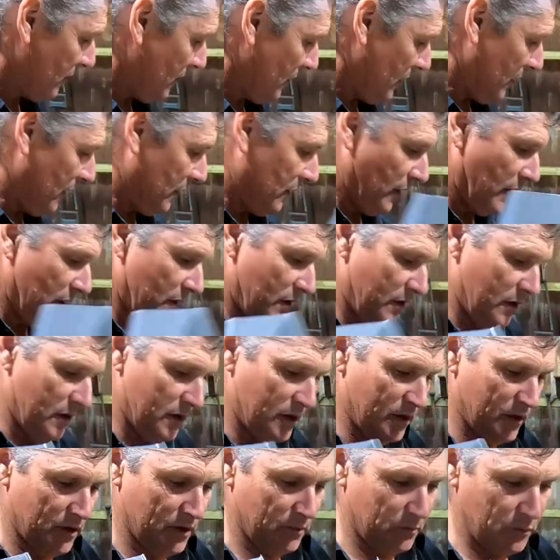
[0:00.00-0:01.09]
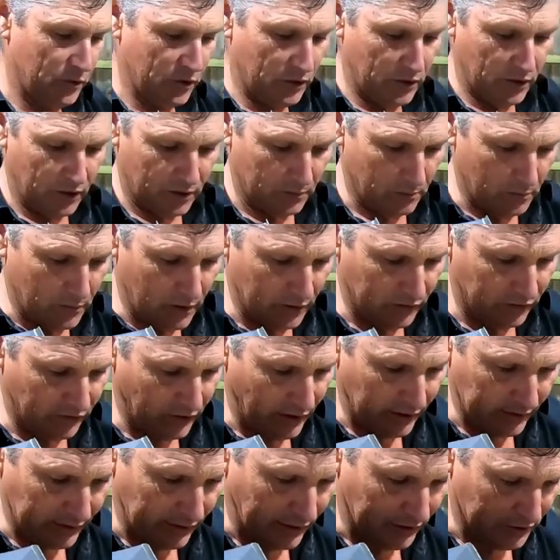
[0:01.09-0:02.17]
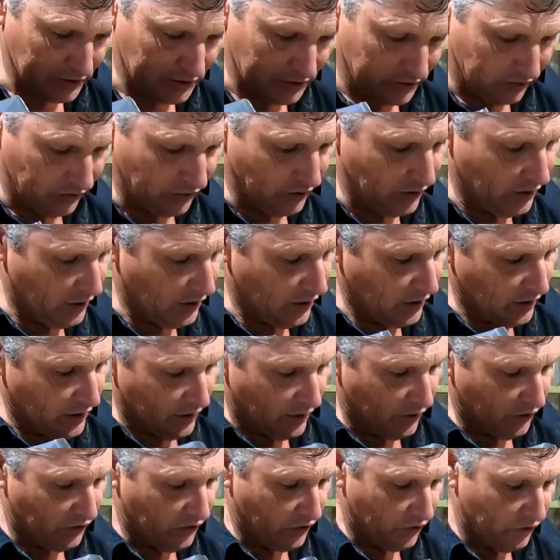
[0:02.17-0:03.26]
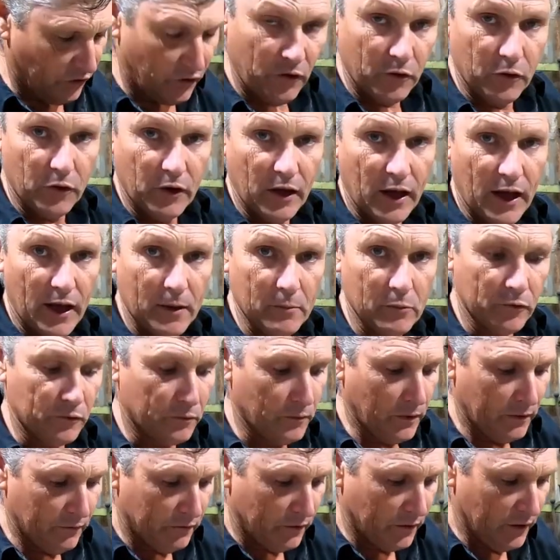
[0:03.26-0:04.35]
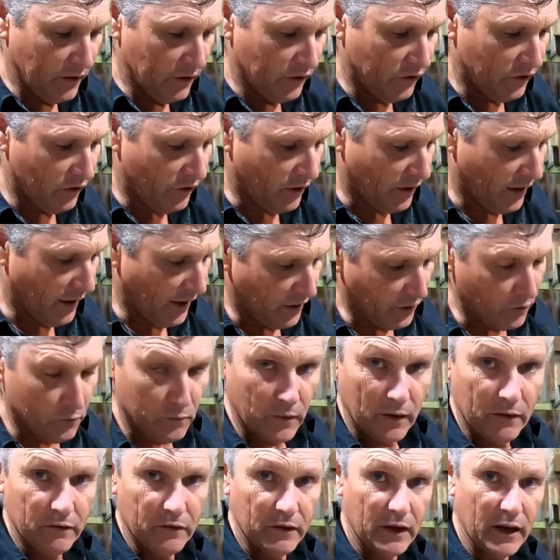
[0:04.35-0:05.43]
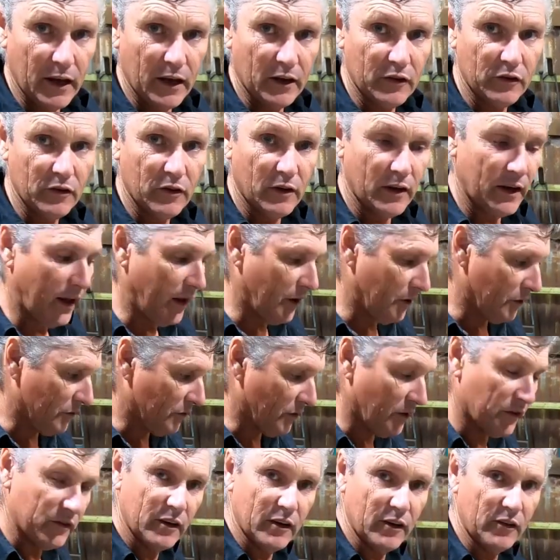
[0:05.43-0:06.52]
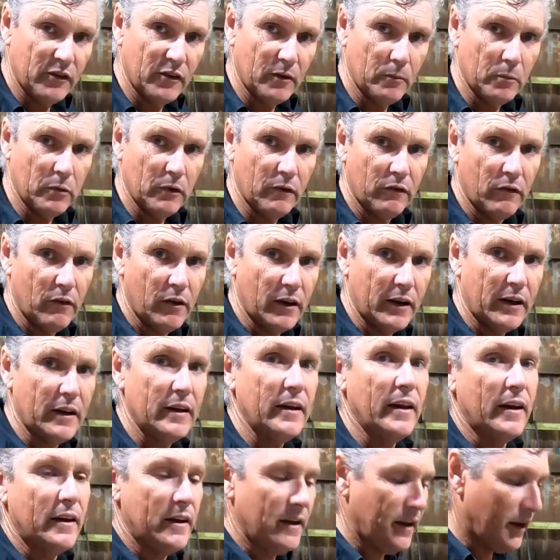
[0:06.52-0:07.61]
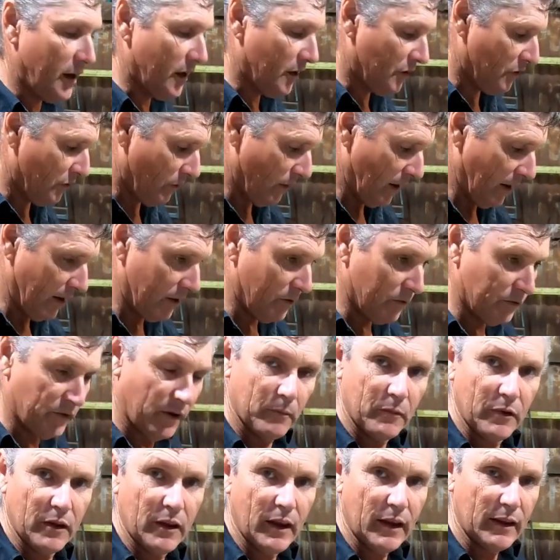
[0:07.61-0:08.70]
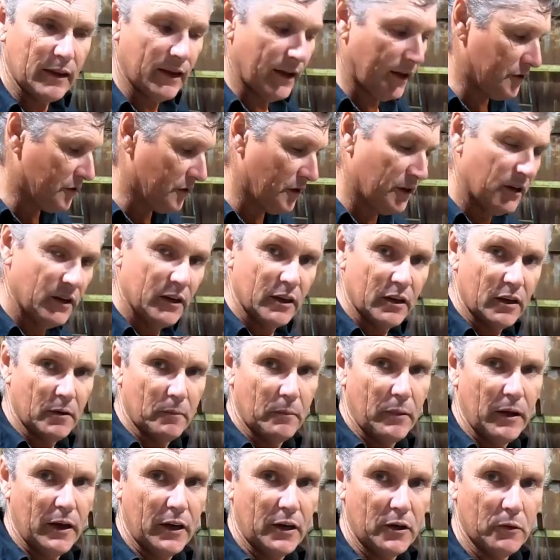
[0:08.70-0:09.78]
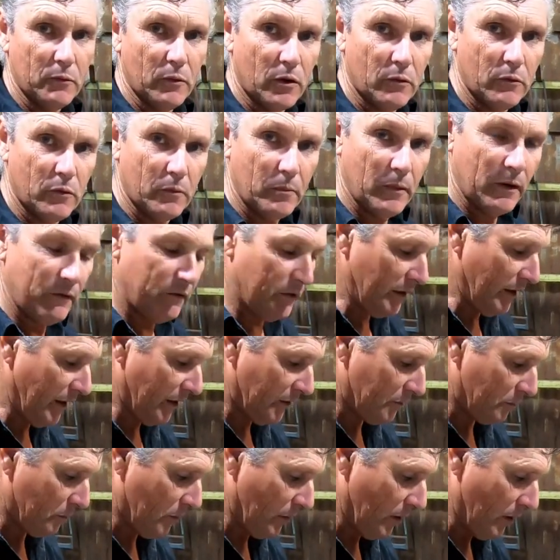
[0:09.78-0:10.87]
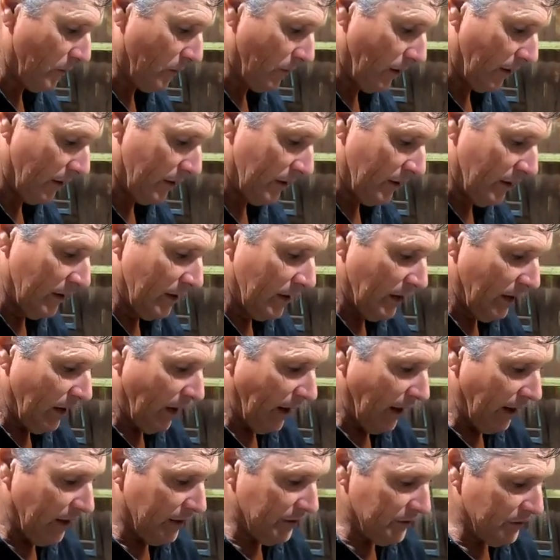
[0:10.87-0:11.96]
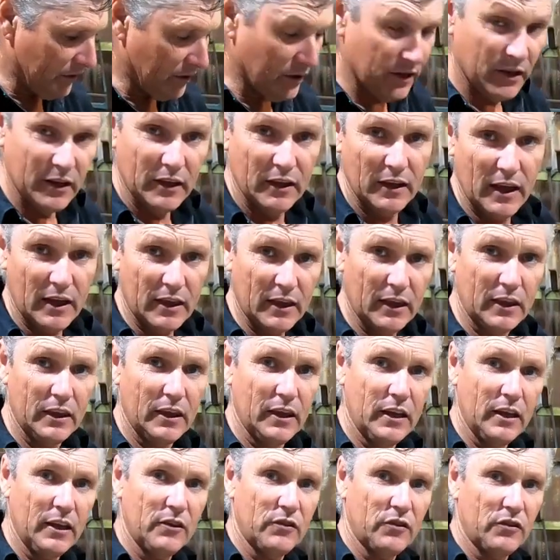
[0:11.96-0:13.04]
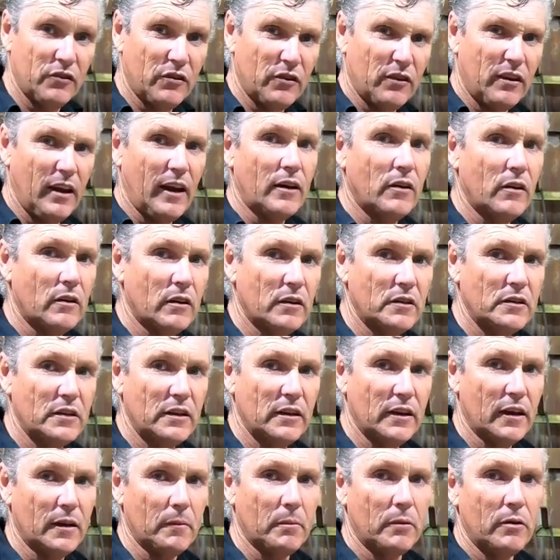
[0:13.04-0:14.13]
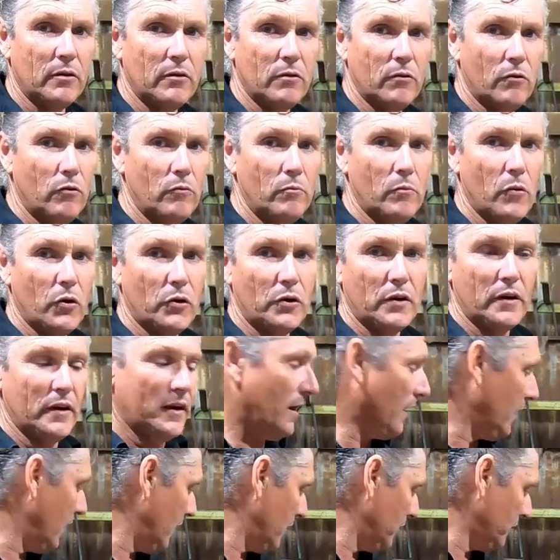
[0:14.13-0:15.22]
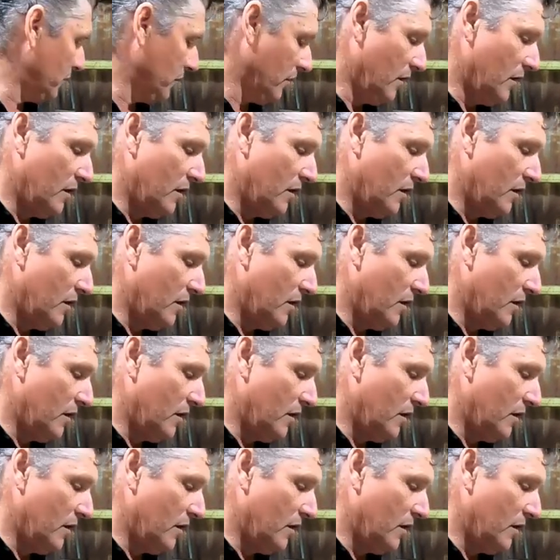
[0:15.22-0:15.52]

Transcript: And then the beauty of the Mustang latch is there's just 2 cables, one for the inside handle, one for the outside handle, so it's going to simplify connecting our 2 handles up to that latch compared to what it would be for the XB one. And the other thing is it's a technology leap. All modern cars,